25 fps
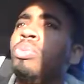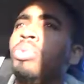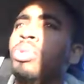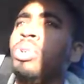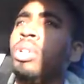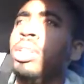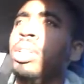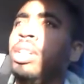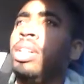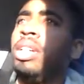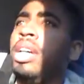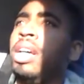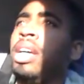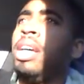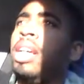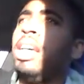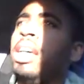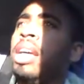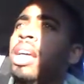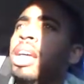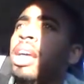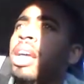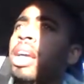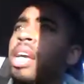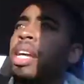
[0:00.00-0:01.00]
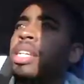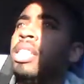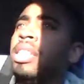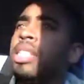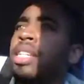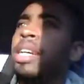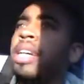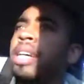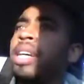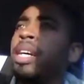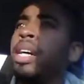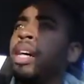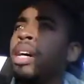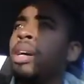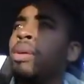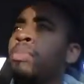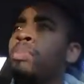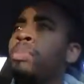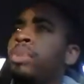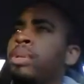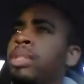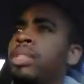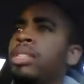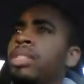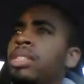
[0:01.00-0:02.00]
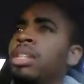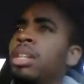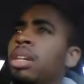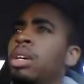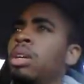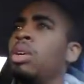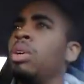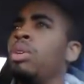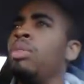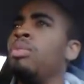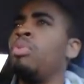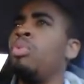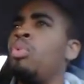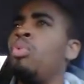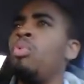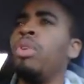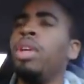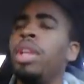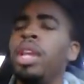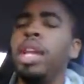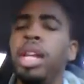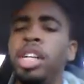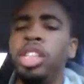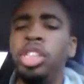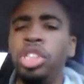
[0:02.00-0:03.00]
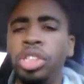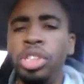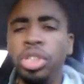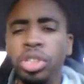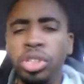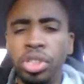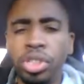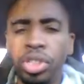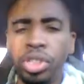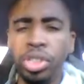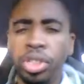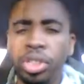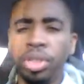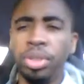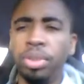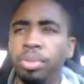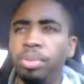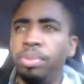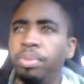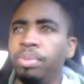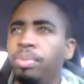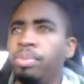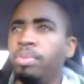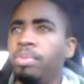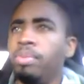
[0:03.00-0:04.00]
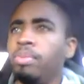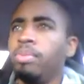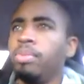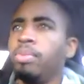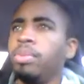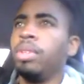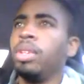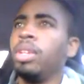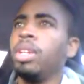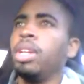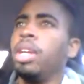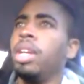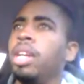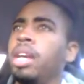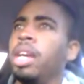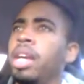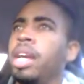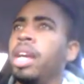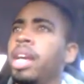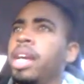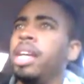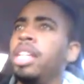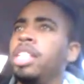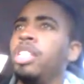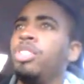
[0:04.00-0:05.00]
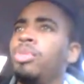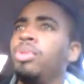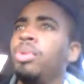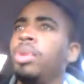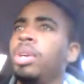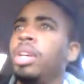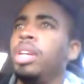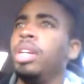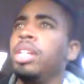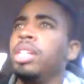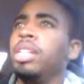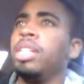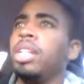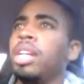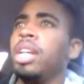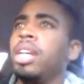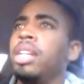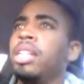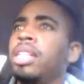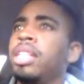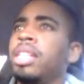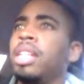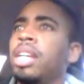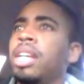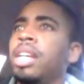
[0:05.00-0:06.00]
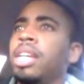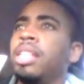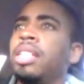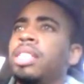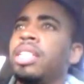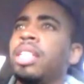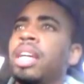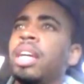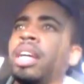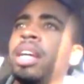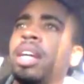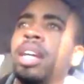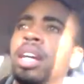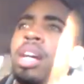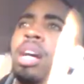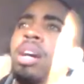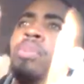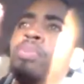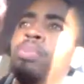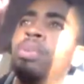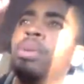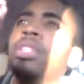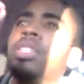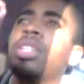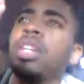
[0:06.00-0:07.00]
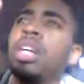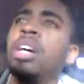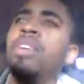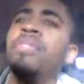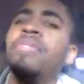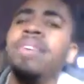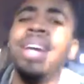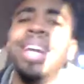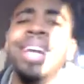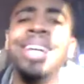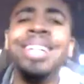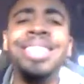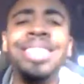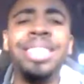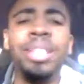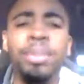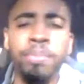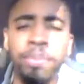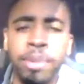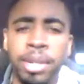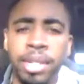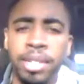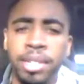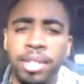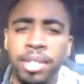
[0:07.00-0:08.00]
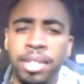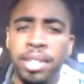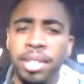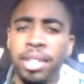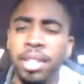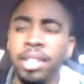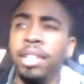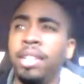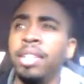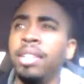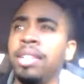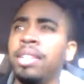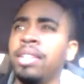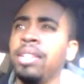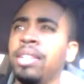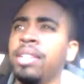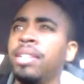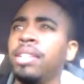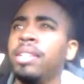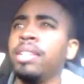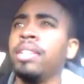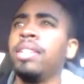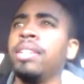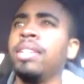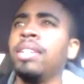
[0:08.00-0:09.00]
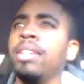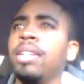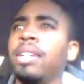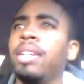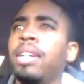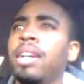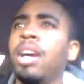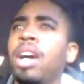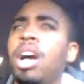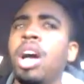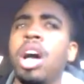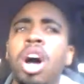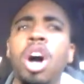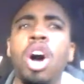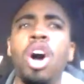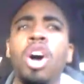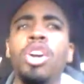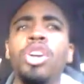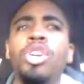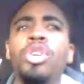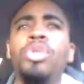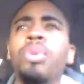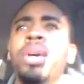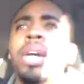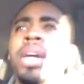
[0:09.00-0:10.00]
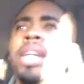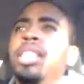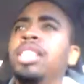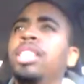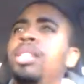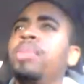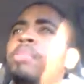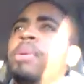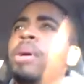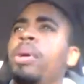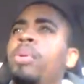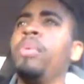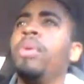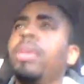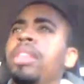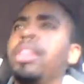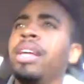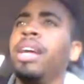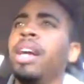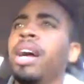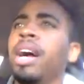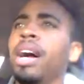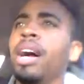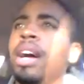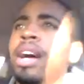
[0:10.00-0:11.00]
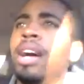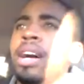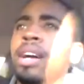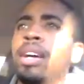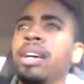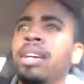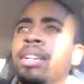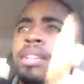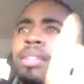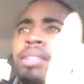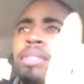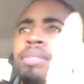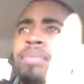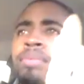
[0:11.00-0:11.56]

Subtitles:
someone, it's encompass of relationship. It's encompass of intimacy. Are you intimate with God?